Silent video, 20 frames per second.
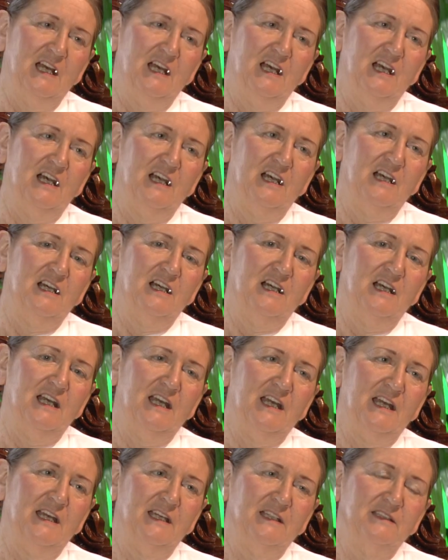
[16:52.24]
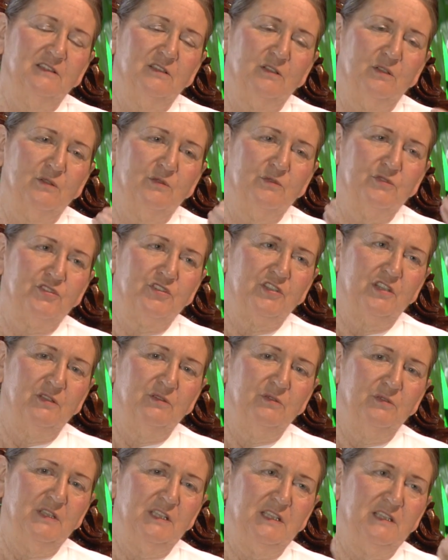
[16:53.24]
and
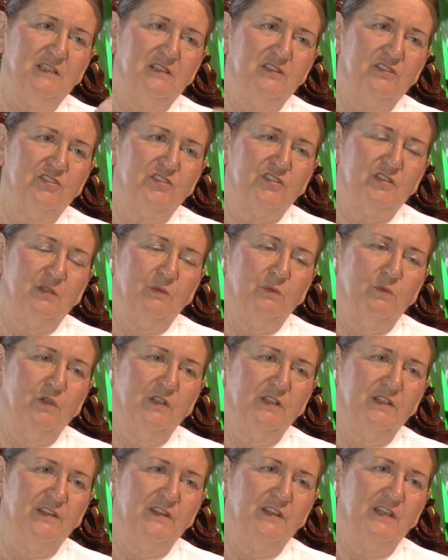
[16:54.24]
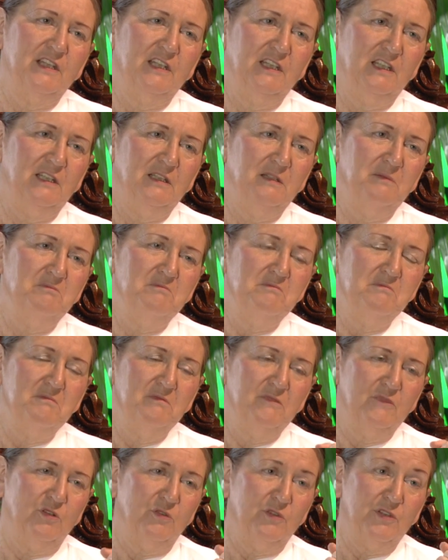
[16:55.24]
also is one of the,
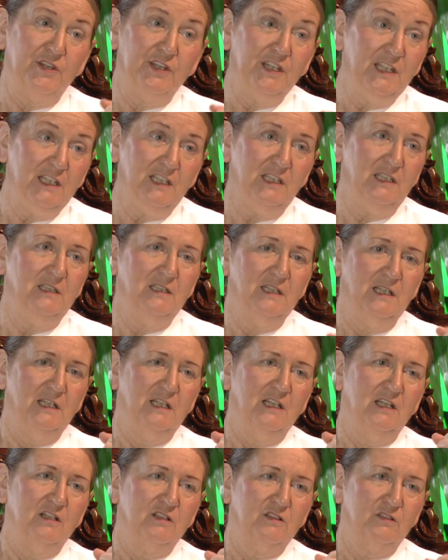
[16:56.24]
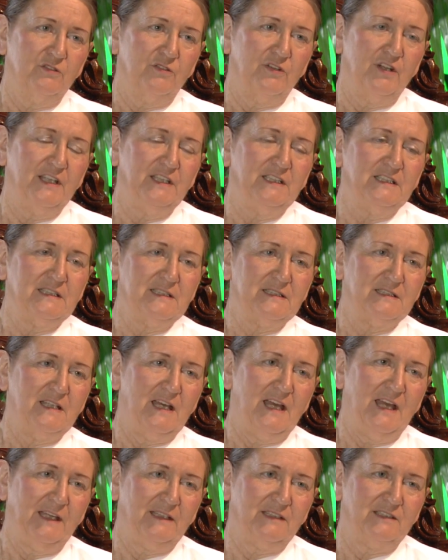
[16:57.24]
or the greatest
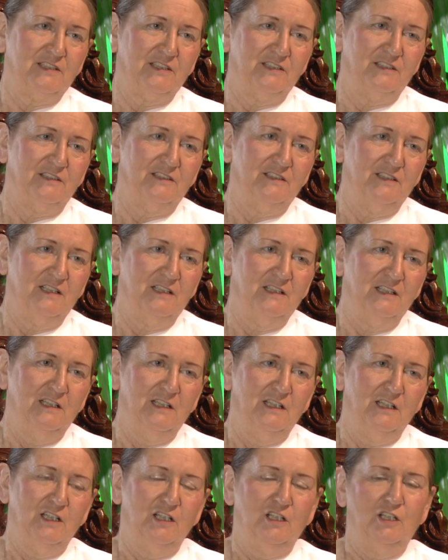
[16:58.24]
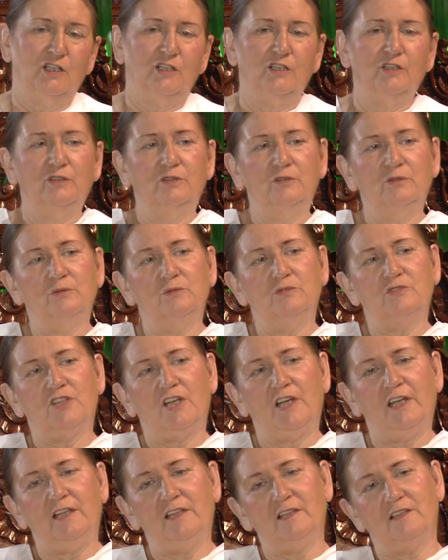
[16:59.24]
actor who
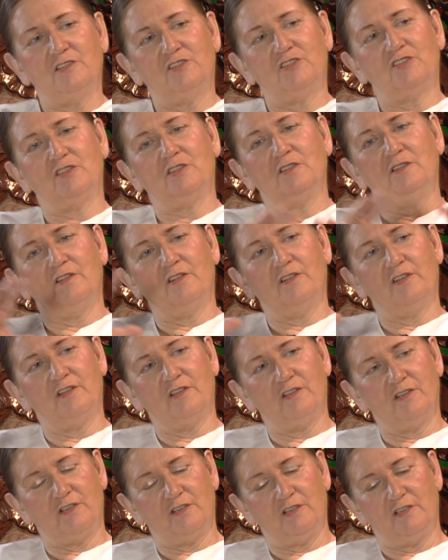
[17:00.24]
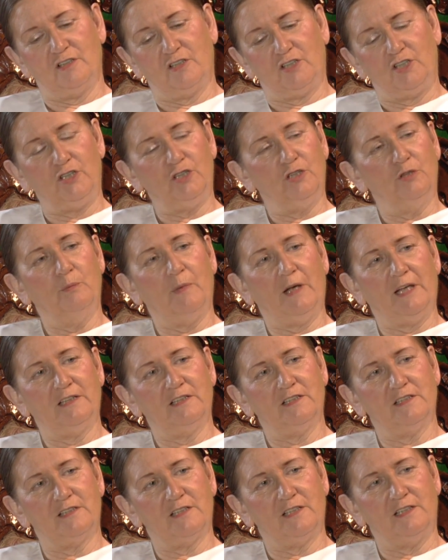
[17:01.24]
takes
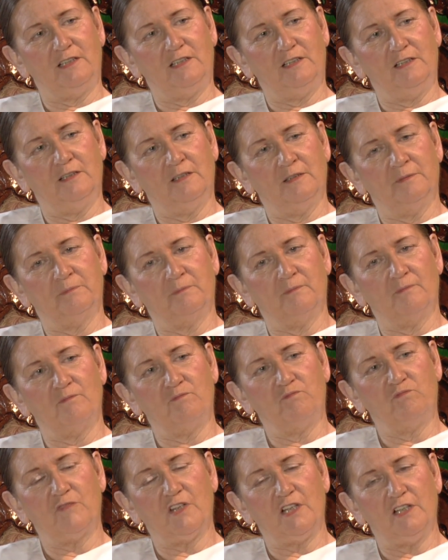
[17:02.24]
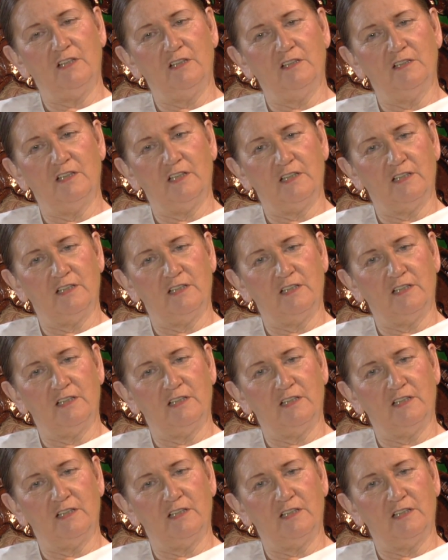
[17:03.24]
humanity in